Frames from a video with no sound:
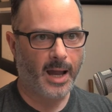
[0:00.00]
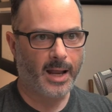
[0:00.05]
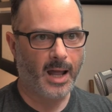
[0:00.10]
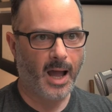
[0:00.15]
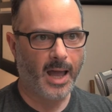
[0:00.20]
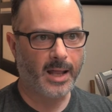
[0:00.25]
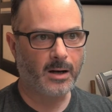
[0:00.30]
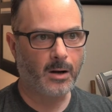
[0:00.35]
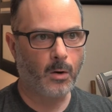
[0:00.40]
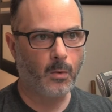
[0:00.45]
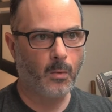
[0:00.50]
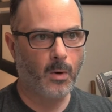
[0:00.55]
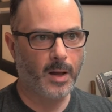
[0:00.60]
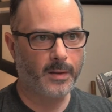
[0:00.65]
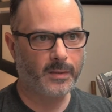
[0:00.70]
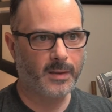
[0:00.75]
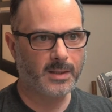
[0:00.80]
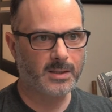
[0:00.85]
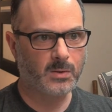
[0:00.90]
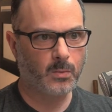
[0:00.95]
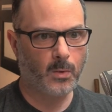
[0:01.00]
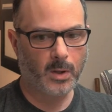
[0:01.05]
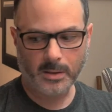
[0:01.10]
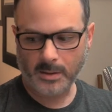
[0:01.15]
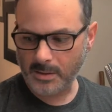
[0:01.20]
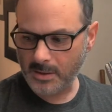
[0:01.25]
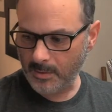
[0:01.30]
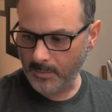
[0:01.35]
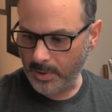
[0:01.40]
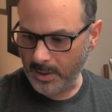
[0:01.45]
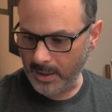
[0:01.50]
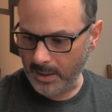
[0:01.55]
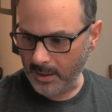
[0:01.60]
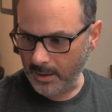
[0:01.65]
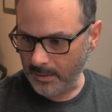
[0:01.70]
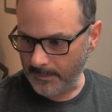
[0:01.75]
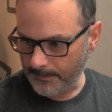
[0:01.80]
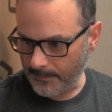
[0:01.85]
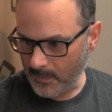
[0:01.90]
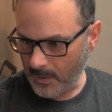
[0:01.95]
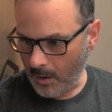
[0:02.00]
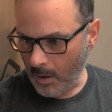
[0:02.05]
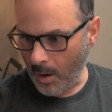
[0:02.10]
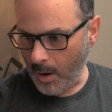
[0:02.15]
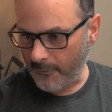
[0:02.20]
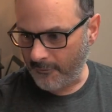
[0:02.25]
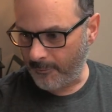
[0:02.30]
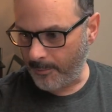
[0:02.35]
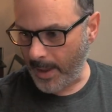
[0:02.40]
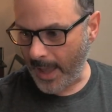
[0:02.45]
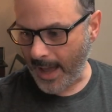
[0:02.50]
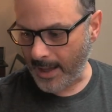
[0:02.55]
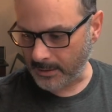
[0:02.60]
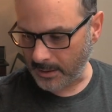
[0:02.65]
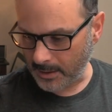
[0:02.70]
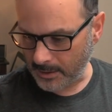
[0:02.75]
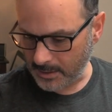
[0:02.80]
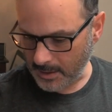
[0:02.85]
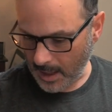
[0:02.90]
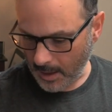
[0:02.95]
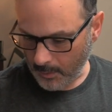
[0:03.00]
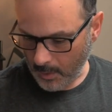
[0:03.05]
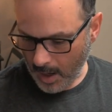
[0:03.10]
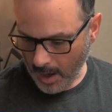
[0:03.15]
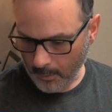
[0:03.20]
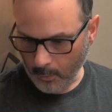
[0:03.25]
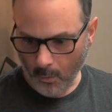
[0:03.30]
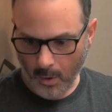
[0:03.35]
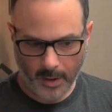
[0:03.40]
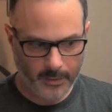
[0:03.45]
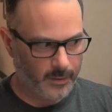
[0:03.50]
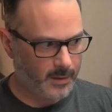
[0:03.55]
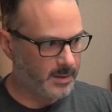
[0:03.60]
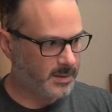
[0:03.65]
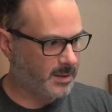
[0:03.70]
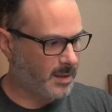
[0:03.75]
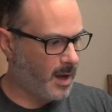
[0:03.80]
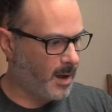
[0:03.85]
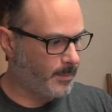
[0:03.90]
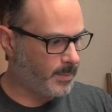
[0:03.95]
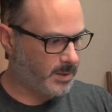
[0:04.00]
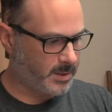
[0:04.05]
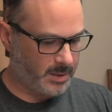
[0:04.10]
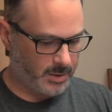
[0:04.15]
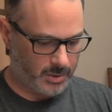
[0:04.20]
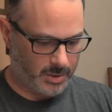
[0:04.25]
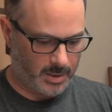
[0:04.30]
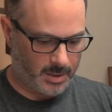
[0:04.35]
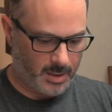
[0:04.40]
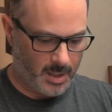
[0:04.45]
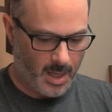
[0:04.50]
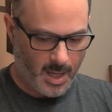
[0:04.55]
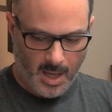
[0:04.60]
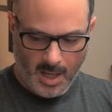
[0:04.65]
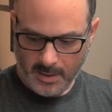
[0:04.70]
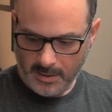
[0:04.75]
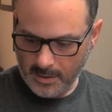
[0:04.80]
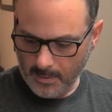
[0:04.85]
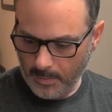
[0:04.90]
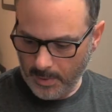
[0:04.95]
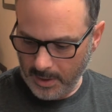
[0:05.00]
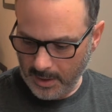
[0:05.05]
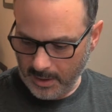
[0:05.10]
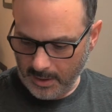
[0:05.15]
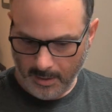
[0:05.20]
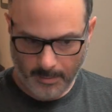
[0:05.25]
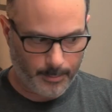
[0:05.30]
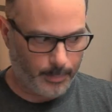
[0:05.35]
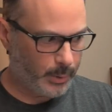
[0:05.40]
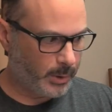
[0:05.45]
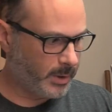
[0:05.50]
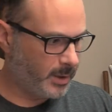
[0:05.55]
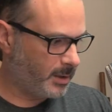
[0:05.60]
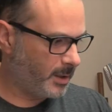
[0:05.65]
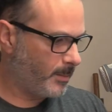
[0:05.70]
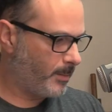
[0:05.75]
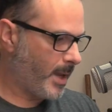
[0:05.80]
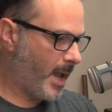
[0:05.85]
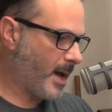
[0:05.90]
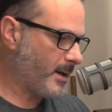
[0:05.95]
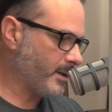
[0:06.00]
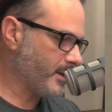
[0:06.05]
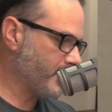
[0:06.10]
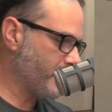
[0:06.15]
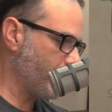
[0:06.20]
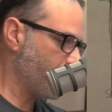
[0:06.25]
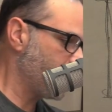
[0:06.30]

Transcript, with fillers: I, I don't want this one to be off balance. I, I want this composition to be completely balanced.